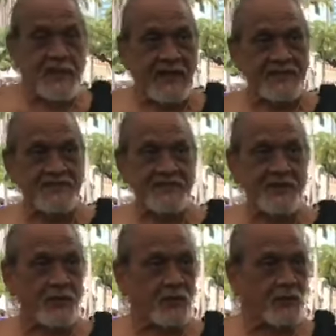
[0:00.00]
And
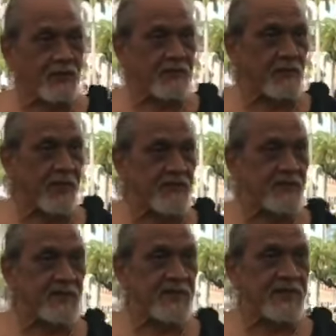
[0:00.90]
so we've been waiting
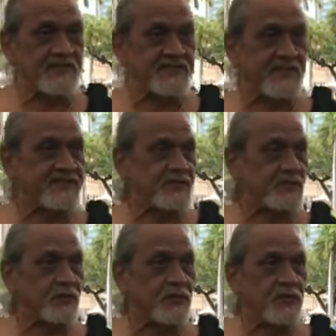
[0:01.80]
for the United States
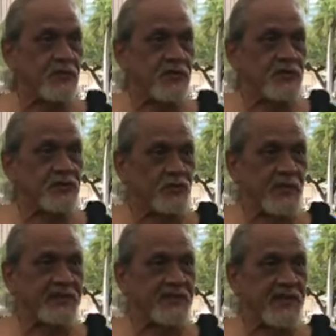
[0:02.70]
to
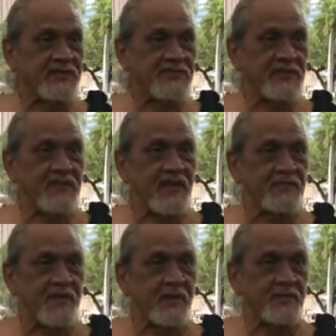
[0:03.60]
recognize that they
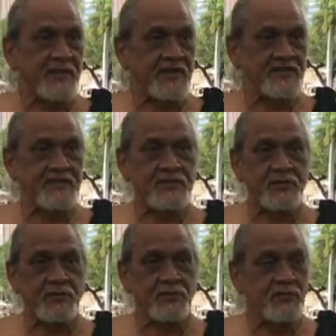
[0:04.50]
have an obligation
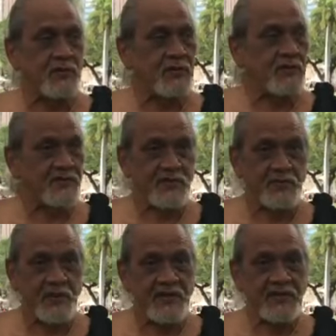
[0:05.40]
to the
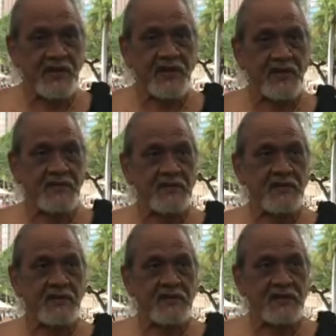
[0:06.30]
Queen and
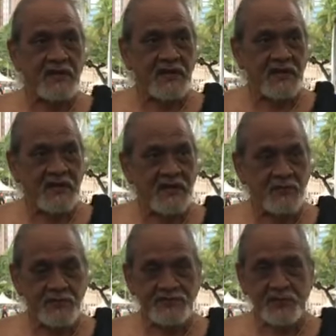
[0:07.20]

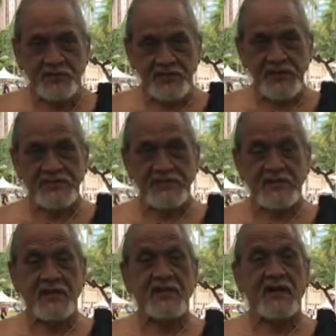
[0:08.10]
restore the nation.
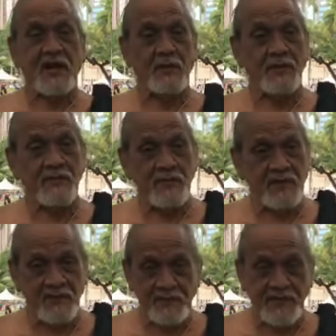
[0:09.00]
However,
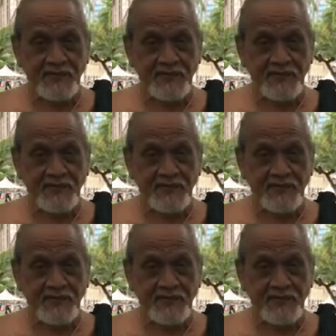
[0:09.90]
if